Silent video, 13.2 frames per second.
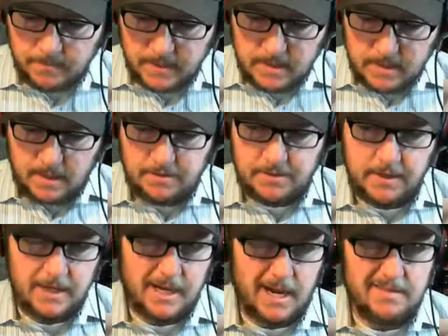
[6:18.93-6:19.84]
I
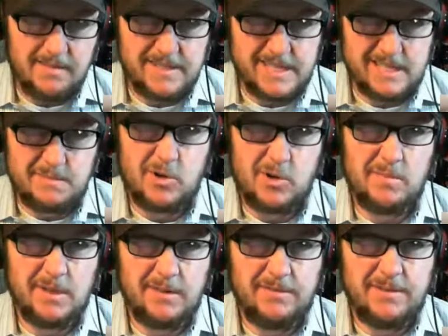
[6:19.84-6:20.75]
think I visit
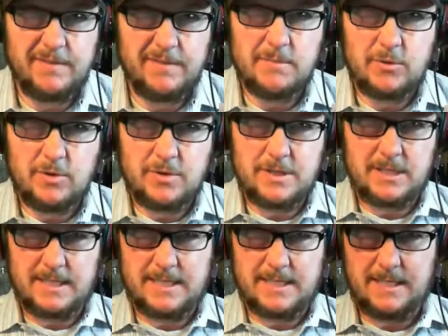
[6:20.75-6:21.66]
probably 50 breweries
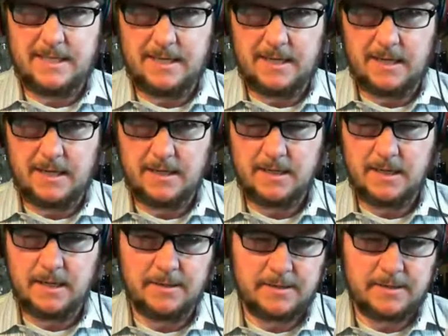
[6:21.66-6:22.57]
last year
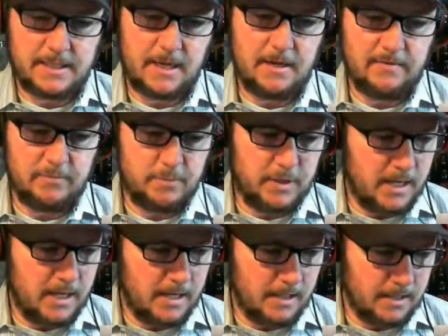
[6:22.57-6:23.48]
outside of PA,
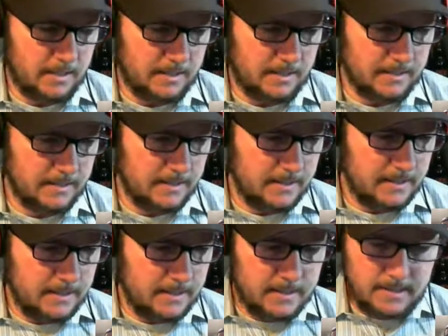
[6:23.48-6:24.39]
and uh,
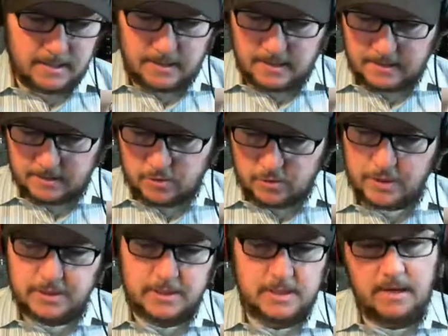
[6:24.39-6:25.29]
uh,
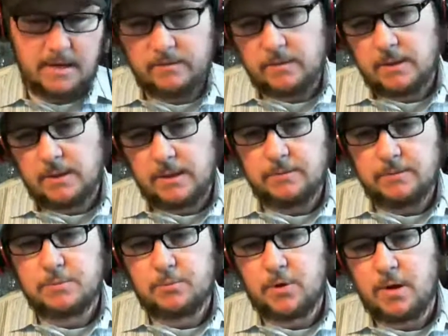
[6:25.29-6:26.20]
Crooked Staved
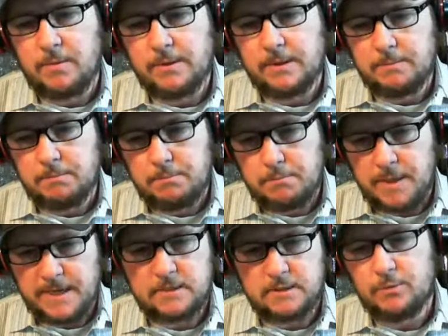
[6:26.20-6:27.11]
was probably the
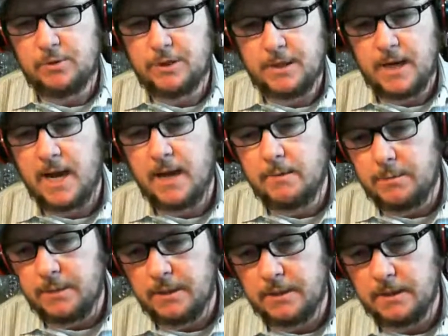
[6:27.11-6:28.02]
best brewery I've
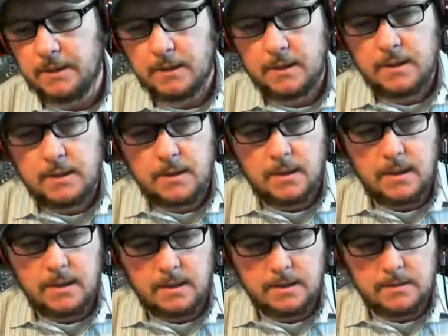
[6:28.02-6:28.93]
been.
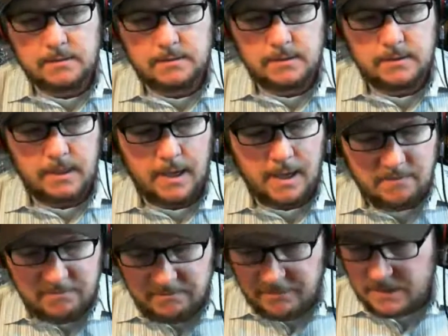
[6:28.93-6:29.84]
Uh,
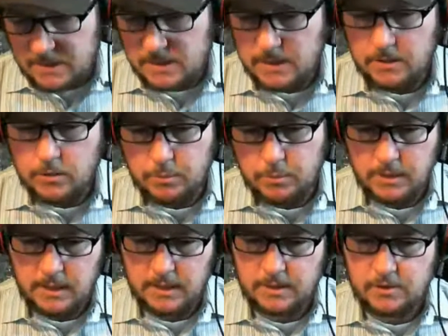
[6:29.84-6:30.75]
every single
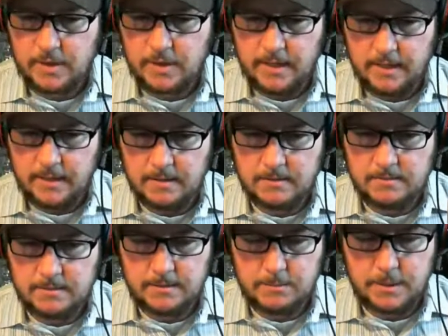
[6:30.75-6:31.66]
beer I tried there
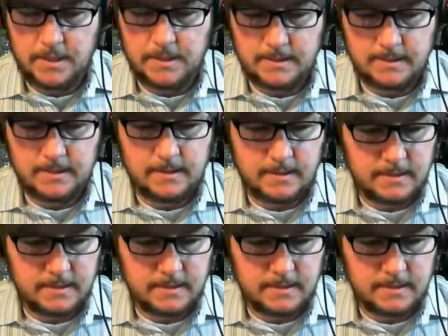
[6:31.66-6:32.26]
was amazing.